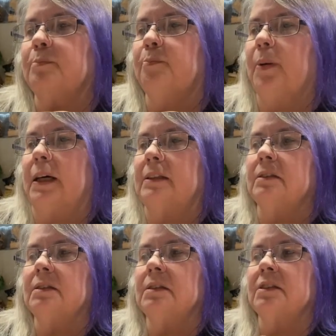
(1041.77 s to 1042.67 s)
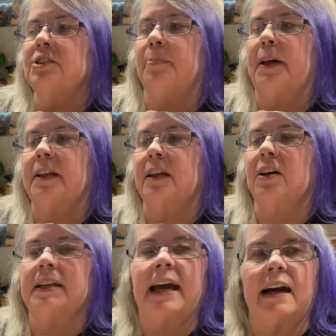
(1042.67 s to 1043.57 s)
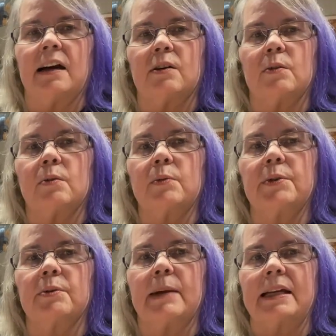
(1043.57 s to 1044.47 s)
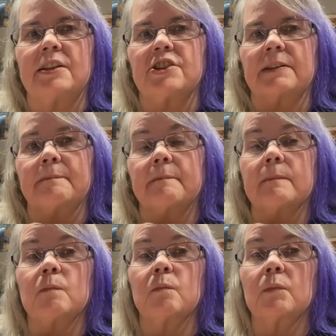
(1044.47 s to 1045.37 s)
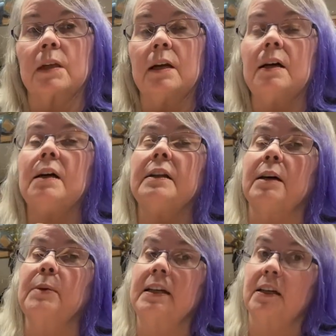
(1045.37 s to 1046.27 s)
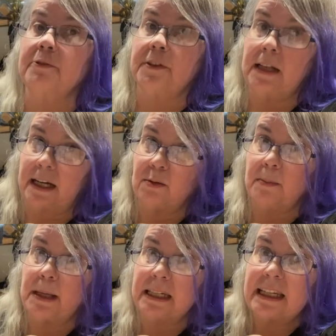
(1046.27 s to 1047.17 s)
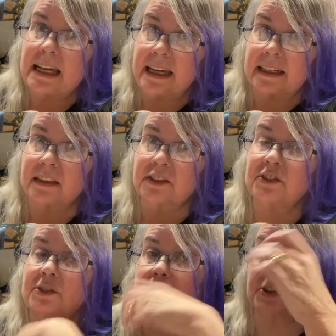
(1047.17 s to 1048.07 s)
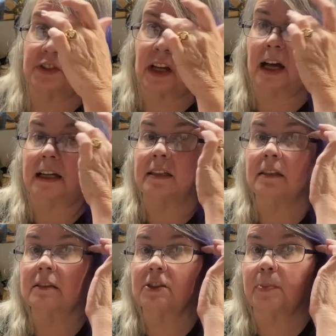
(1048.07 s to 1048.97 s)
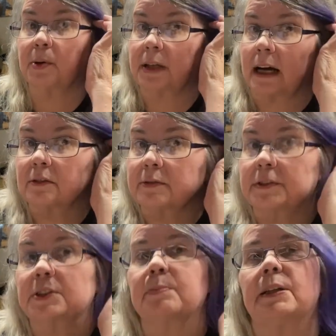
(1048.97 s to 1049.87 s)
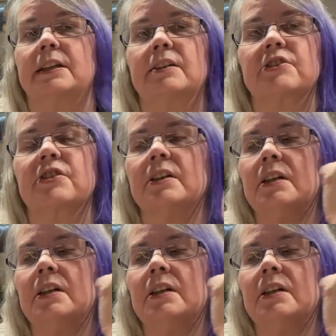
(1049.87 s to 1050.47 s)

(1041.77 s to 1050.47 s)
But depending on how you're managing. Now be careful how many eggs you decide to put out for your players.